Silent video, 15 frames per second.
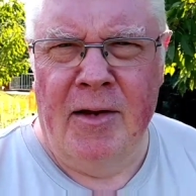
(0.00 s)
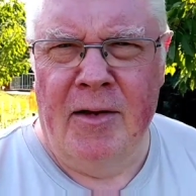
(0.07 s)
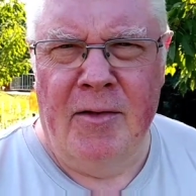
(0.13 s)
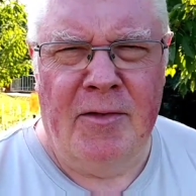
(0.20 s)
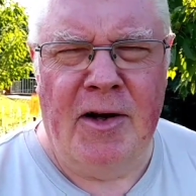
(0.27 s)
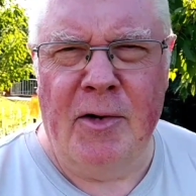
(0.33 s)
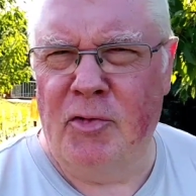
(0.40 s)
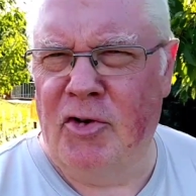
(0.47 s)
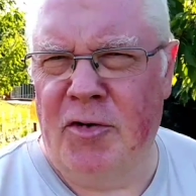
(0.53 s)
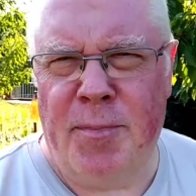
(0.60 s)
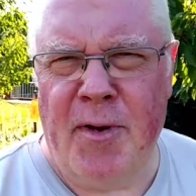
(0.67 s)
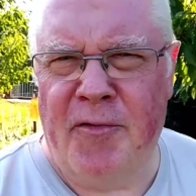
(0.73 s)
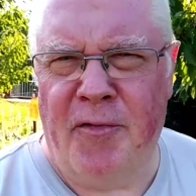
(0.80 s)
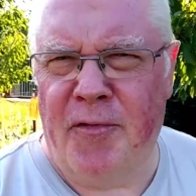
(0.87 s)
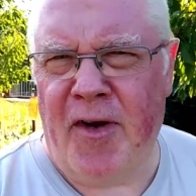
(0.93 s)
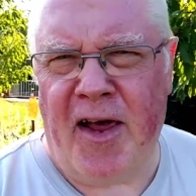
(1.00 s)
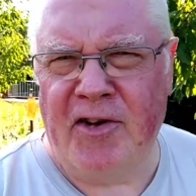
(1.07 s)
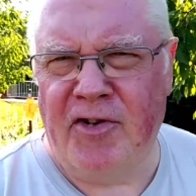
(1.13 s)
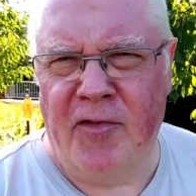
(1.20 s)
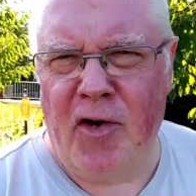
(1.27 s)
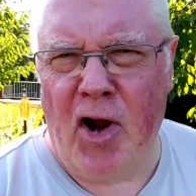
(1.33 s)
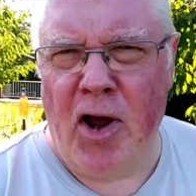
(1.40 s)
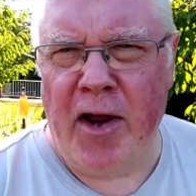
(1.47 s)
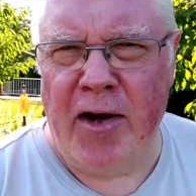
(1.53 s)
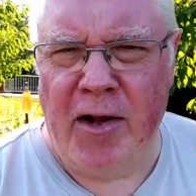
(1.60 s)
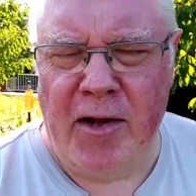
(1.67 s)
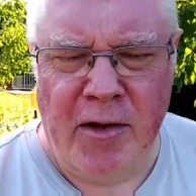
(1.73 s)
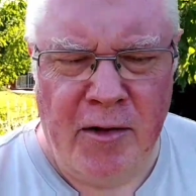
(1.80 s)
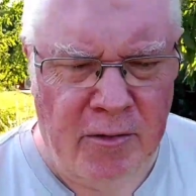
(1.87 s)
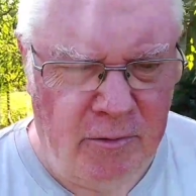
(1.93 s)
there was this big flash of
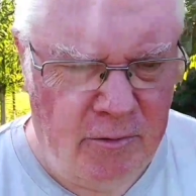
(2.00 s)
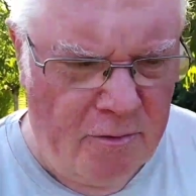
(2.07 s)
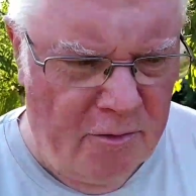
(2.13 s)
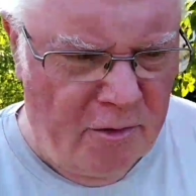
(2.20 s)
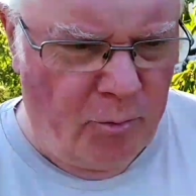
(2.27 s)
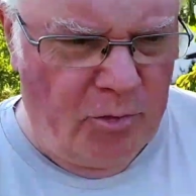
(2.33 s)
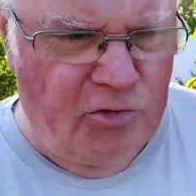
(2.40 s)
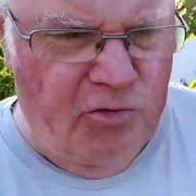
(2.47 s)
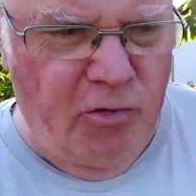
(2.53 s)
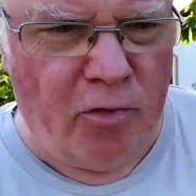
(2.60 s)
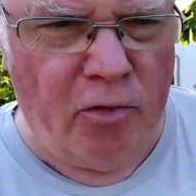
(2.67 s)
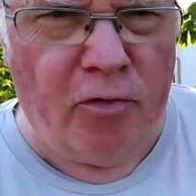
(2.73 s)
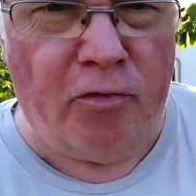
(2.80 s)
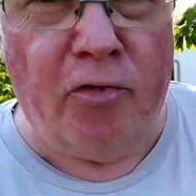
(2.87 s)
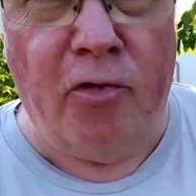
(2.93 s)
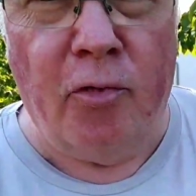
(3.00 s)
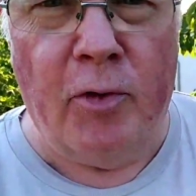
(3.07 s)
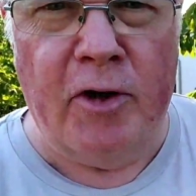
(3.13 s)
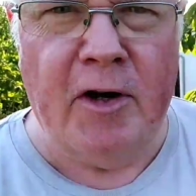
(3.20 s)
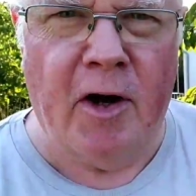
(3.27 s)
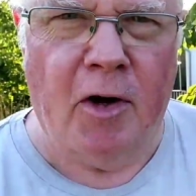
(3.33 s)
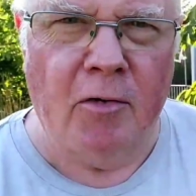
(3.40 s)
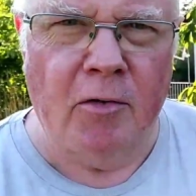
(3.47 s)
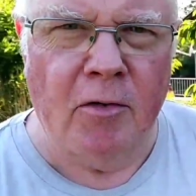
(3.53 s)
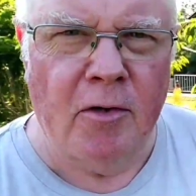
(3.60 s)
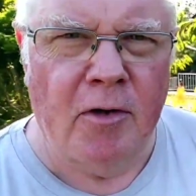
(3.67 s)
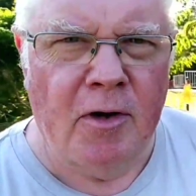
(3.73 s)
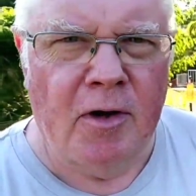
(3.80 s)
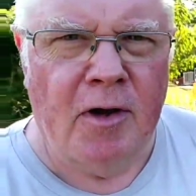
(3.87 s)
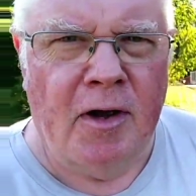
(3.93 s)
lightning that we saw through the window,
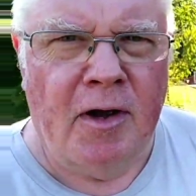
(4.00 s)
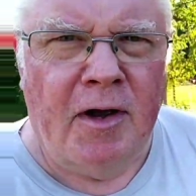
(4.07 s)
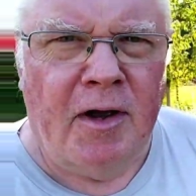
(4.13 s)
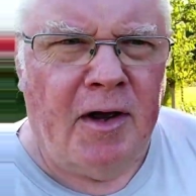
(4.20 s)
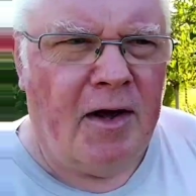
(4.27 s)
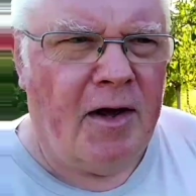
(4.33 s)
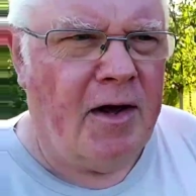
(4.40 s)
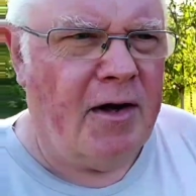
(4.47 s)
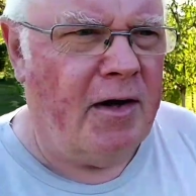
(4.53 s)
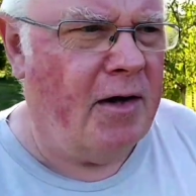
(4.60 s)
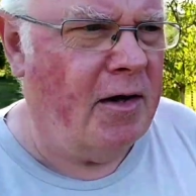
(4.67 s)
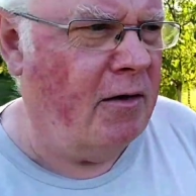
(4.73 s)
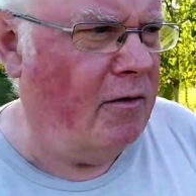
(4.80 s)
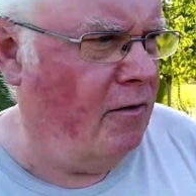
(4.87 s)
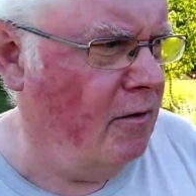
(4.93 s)
and then